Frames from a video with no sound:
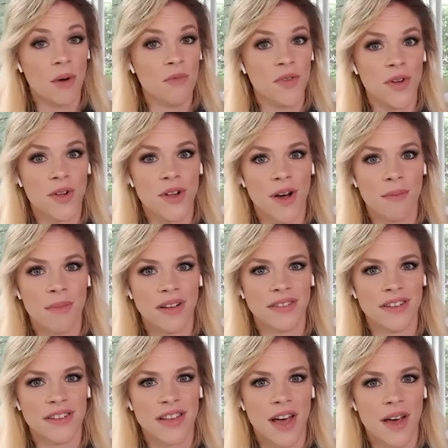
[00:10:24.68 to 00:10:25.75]
helpful about
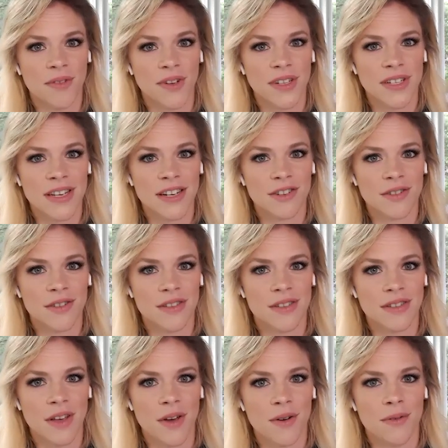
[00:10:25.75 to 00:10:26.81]
this conversation.
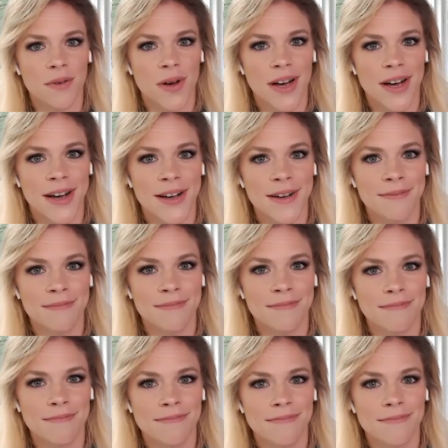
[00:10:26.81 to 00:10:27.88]
So,
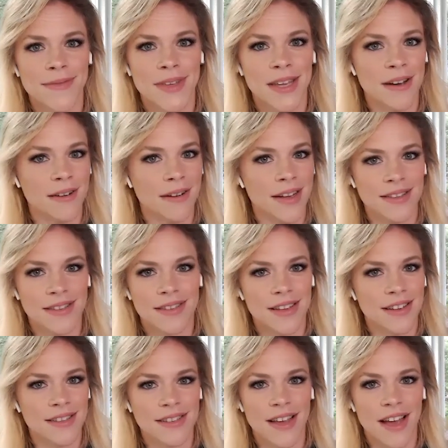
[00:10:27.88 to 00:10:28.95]
you know,
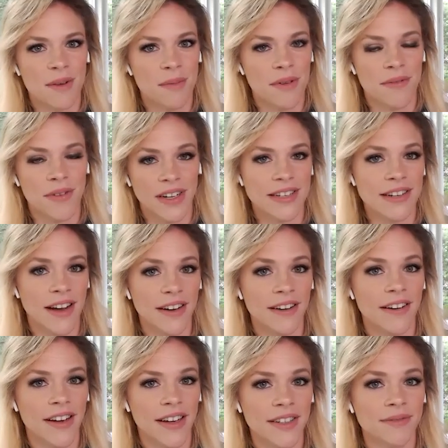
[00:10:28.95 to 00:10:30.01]
it's got to be very
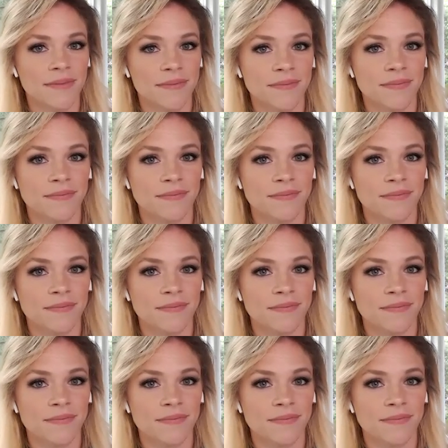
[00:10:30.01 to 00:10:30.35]
tiring.